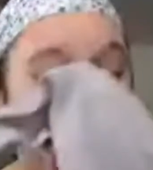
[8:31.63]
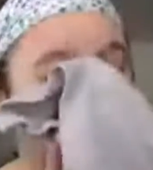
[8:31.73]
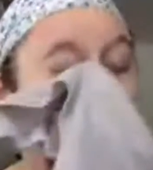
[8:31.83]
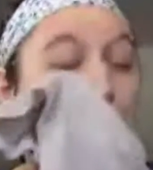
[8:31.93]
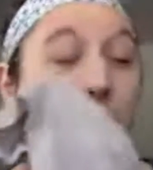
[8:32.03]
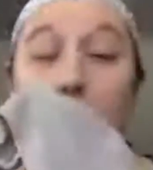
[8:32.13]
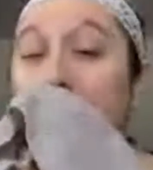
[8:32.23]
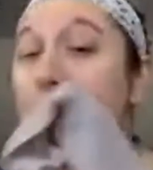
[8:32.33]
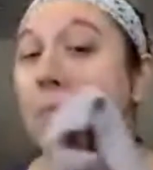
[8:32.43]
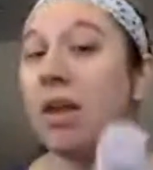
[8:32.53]
However,
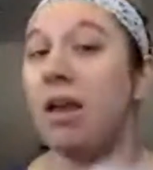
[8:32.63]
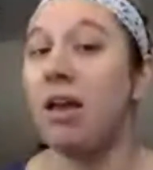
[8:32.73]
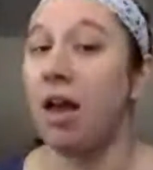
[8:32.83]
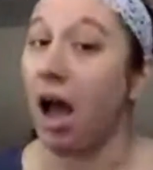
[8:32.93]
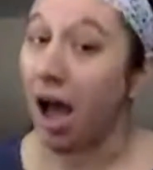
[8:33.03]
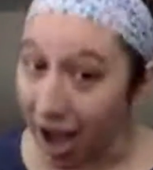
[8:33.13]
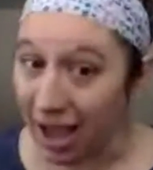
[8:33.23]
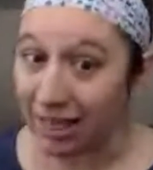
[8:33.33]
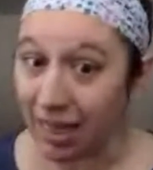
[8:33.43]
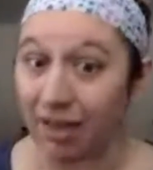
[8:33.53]

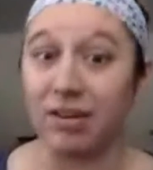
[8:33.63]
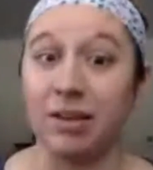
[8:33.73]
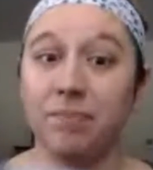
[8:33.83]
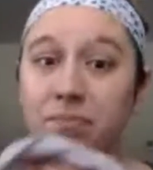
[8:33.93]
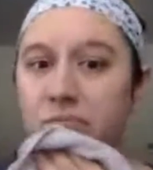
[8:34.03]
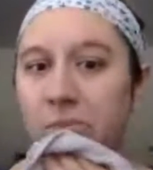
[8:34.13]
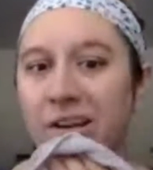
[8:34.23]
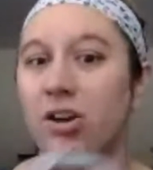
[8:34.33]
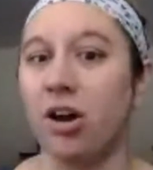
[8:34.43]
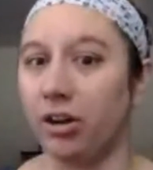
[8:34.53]
I love it.
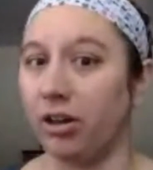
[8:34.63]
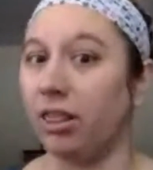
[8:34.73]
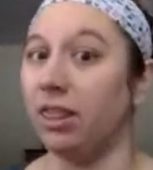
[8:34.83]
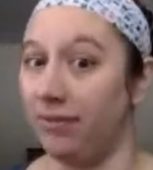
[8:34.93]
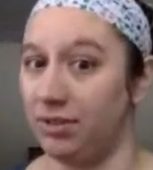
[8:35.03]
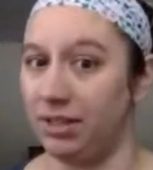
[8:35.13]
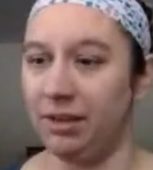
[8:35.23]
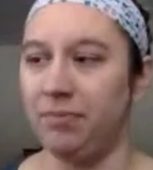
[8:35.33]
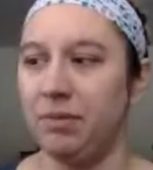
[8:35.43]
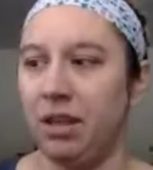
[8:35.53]
My daughter
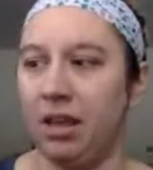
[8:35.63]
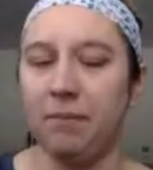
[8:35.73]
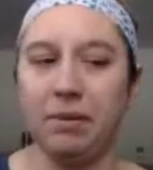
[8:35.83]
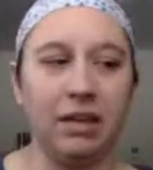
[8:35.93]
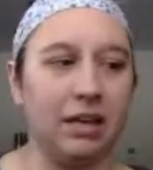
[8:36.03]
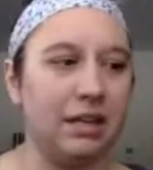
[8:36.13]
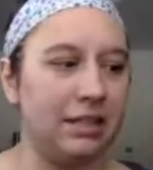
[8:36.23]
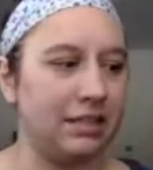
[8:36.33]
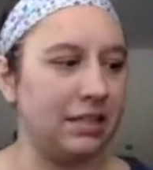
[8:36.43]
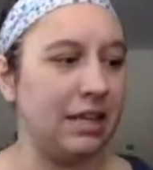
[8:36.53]
loves it
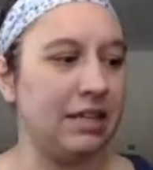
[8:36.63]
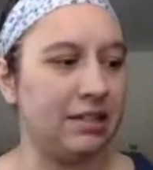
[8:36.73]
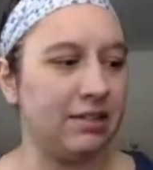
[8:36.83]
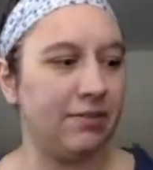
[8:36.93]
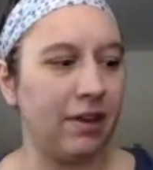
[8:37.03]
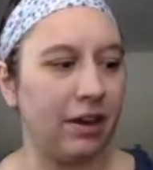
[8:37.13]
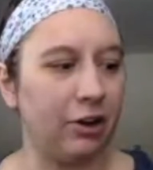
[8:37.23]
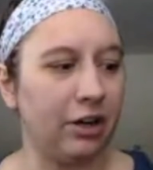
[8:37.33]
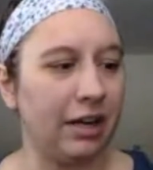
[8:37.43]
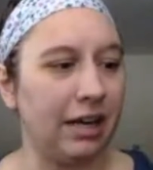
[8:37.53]
because it is
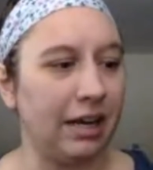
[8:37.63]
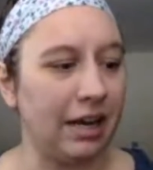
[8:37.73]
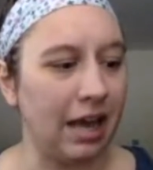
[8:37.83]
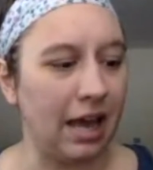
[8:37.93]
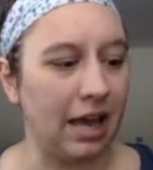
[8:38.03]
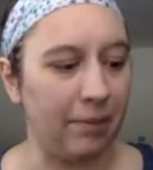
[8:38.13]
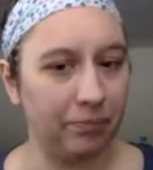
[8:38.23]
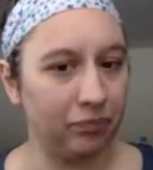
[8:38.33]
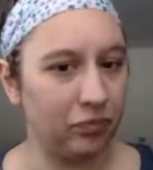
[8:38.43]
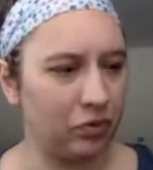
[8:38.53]
very
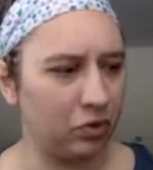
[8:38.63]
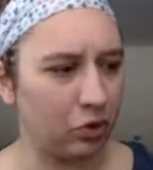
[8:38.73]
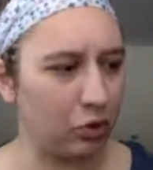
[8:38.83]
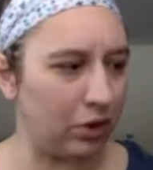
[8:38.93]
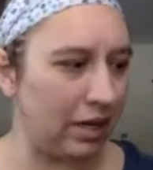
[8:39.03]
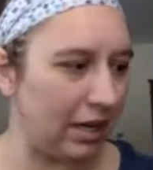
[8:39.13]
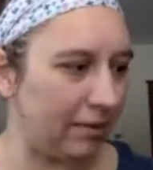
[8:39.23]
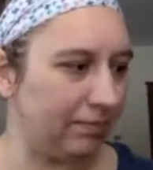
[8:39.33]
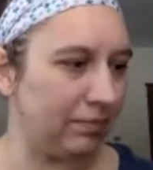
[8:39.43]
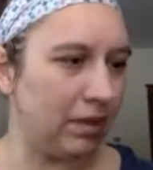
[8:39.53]

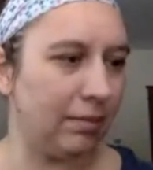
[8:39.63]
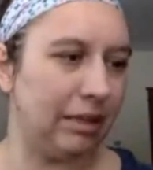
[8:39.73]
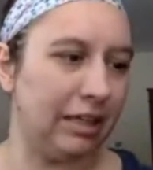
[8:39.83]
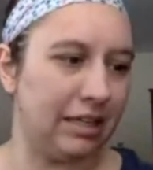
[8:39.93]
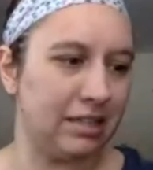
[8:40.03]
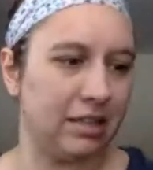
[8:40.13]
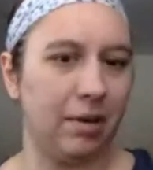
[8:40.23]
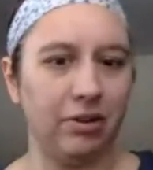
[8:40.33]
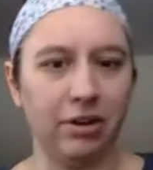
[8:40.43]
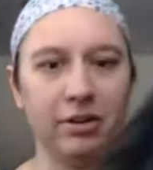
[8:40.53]
gritty. Let me
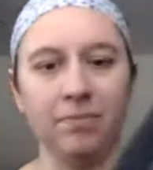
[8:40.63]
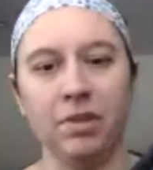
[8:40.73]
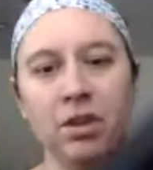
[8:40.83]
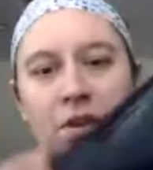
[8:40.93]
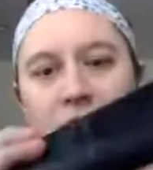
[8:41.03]
get some out here.